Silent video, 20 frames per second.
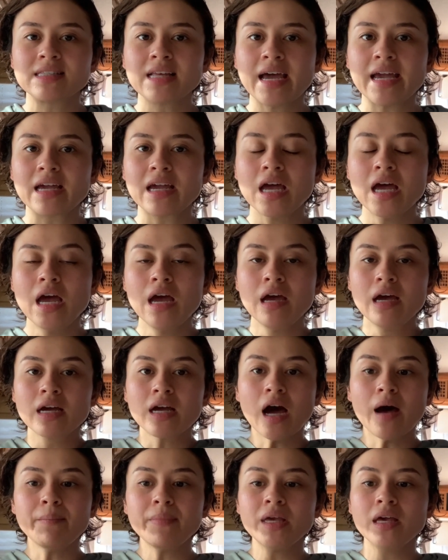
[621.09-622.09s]
like
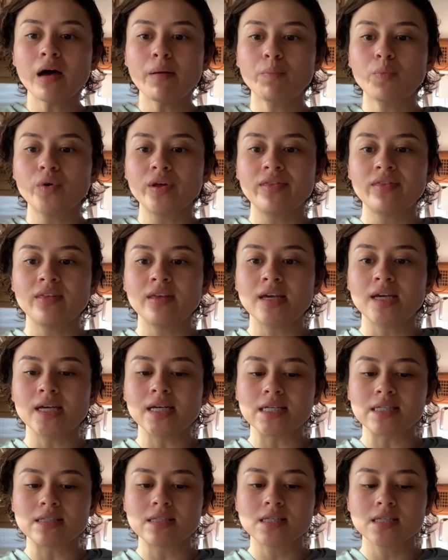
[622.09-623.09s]
coming up with
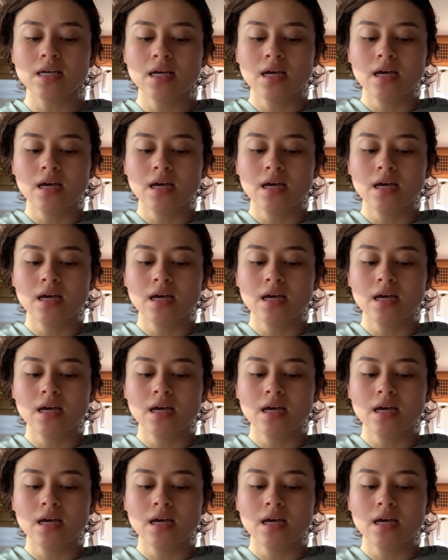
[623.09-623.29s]
these